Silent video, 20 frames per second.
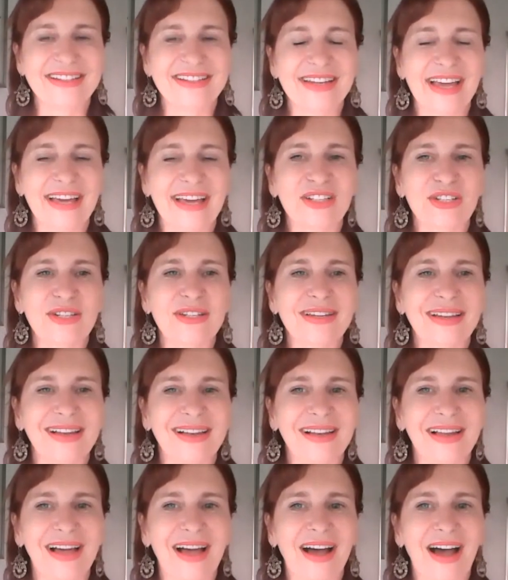And that
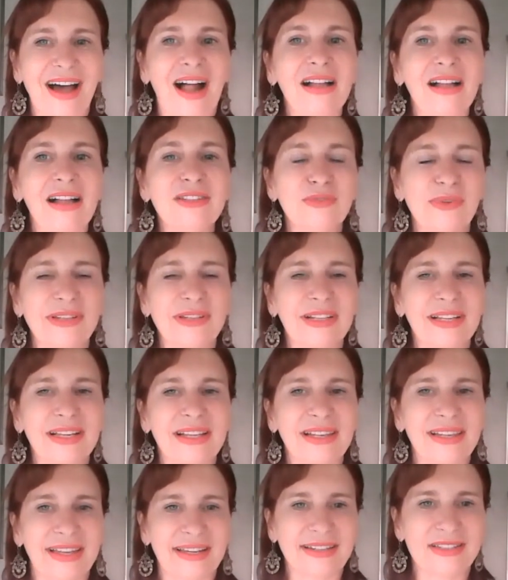
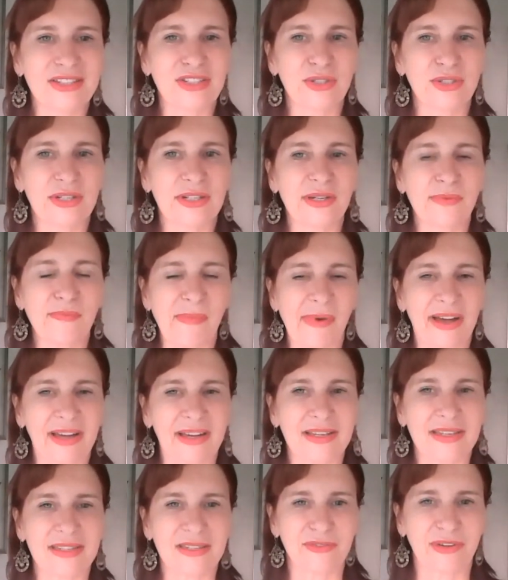ultimately led to the
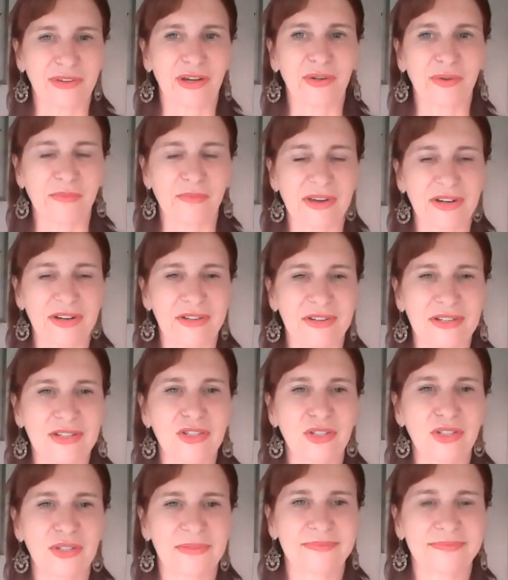demise of our
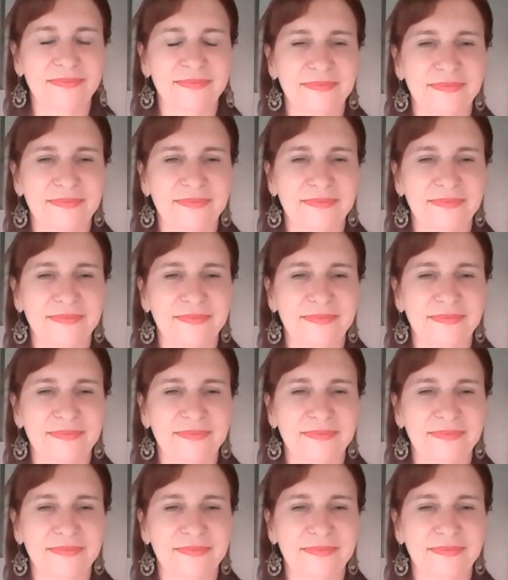marriage.